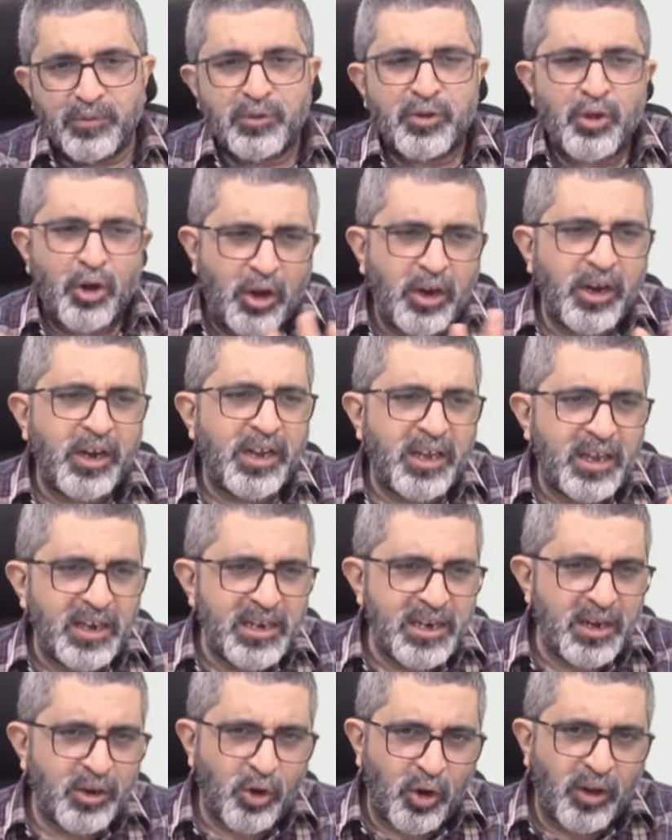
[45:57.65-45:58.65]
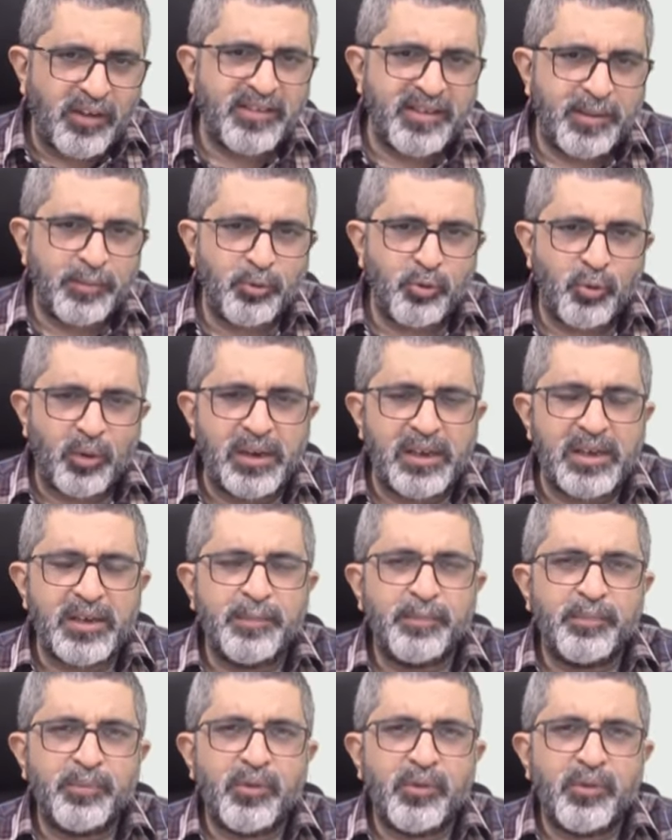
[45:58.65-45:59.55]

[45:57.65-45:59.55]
theoretically and conceptually